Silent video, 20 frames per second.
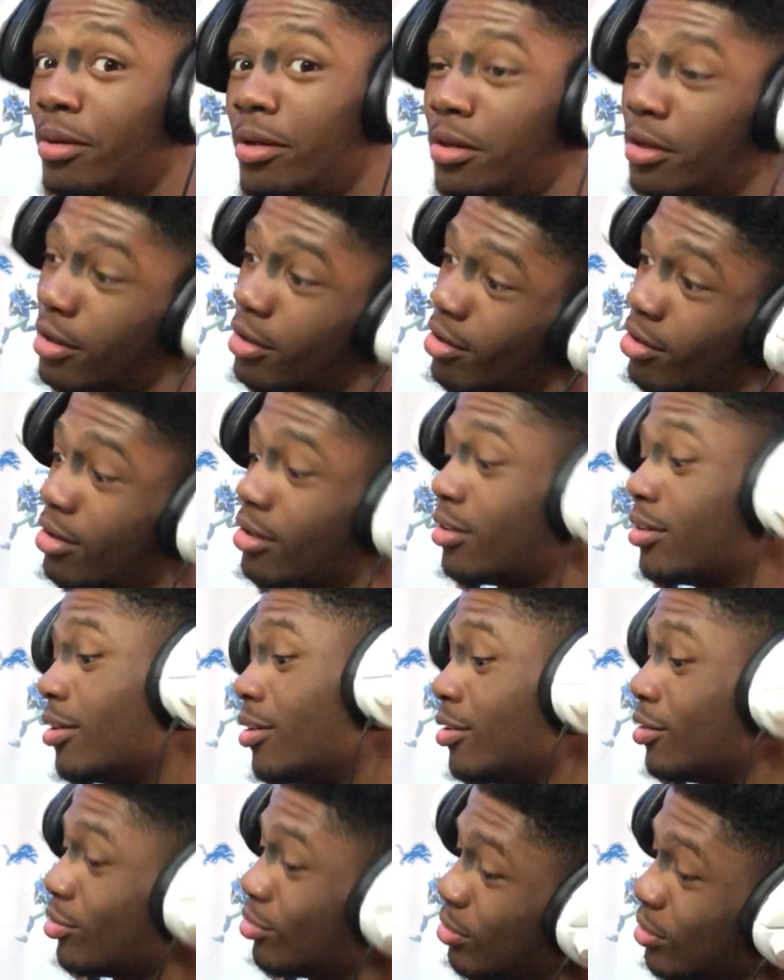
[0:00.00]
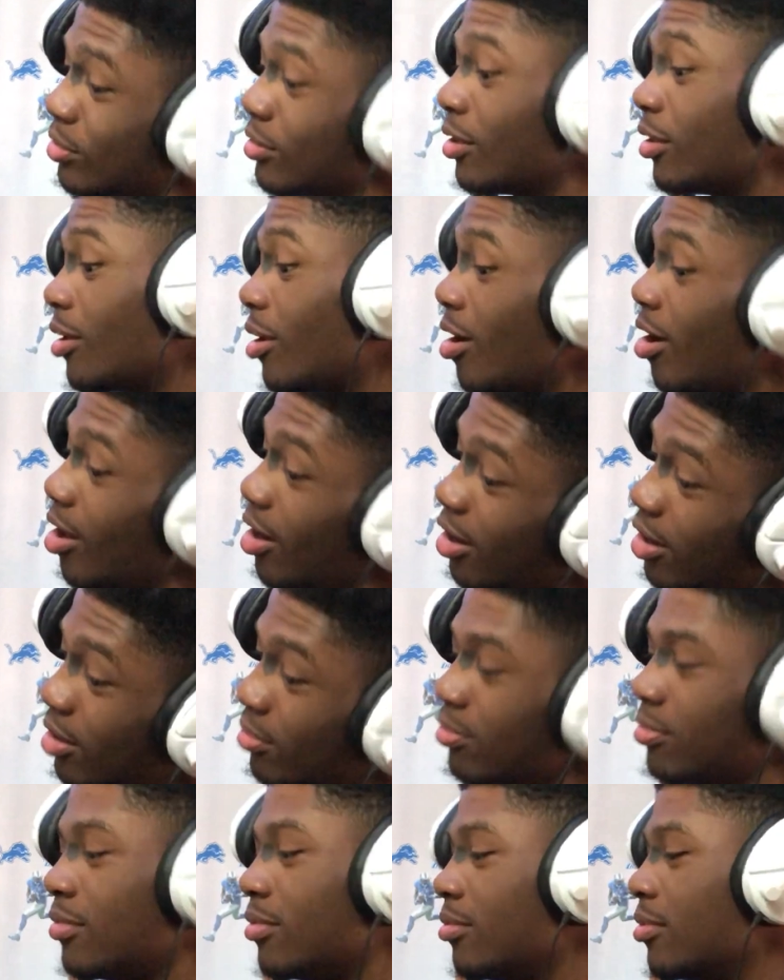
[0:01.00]
in the cookie, with all of
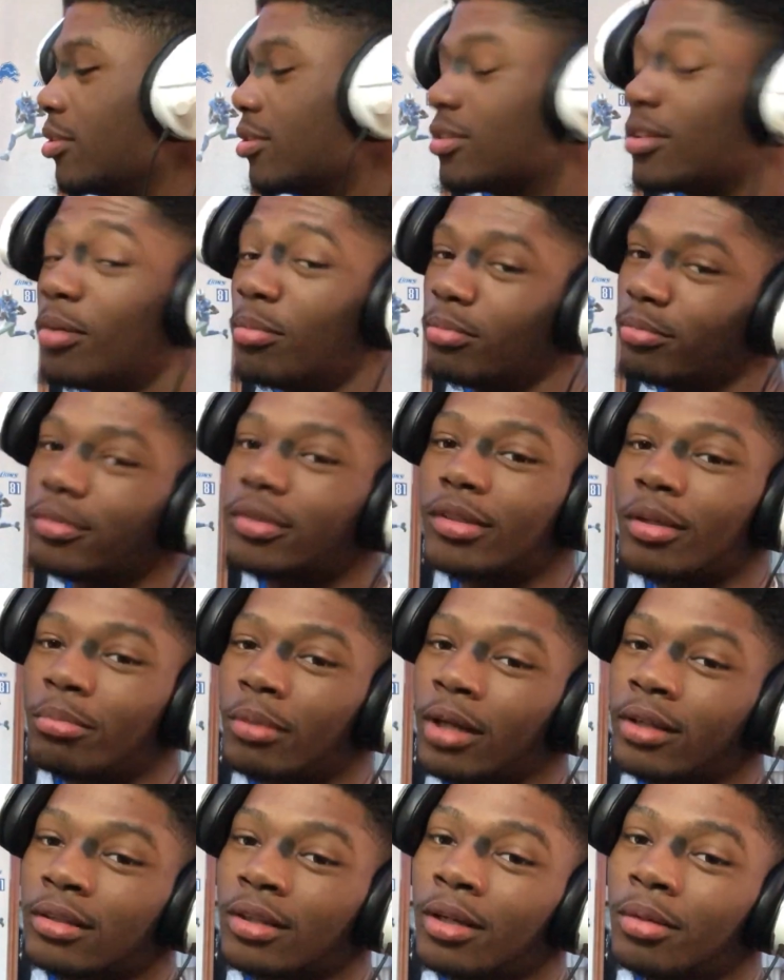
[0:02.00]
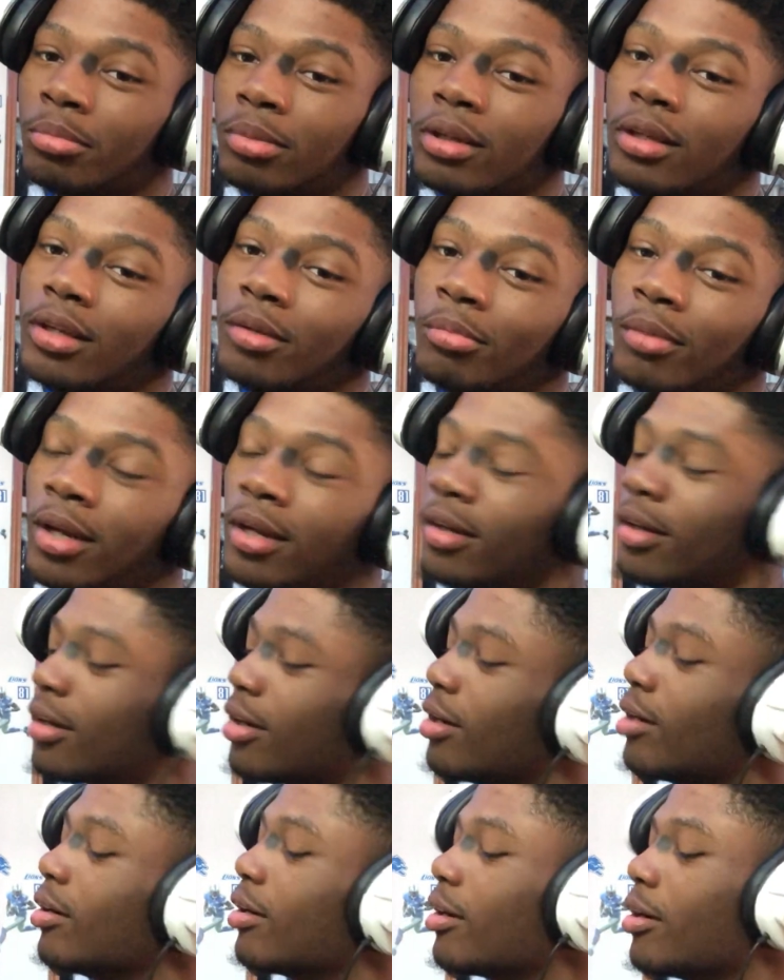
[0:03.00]
something like that, but he made a
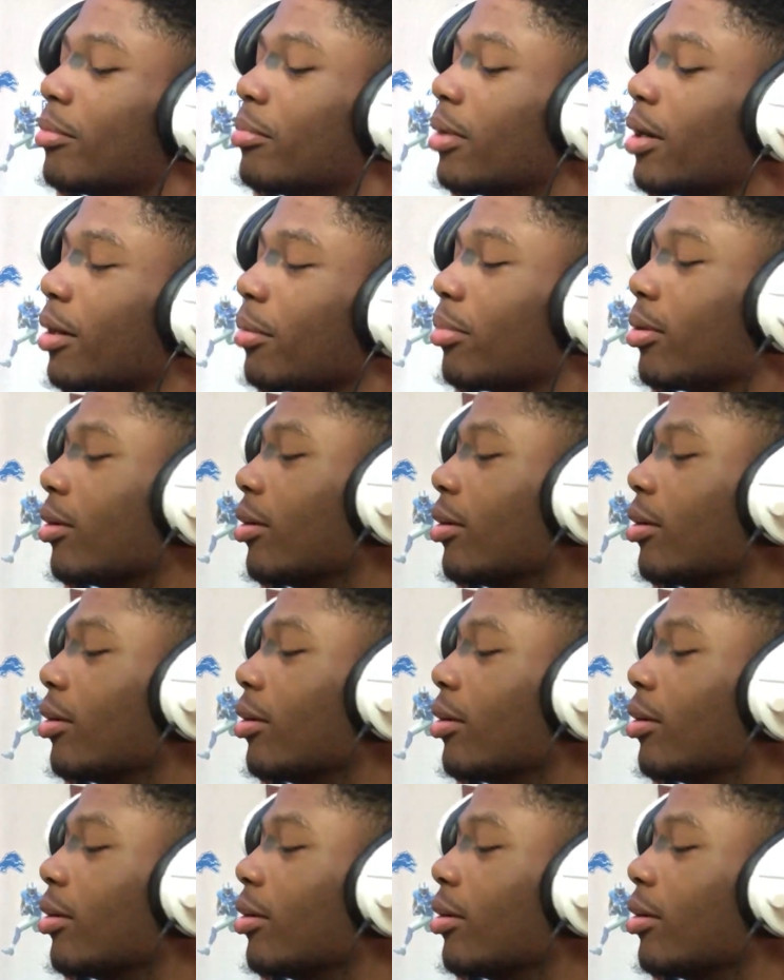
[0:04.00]
cold comeback, bro.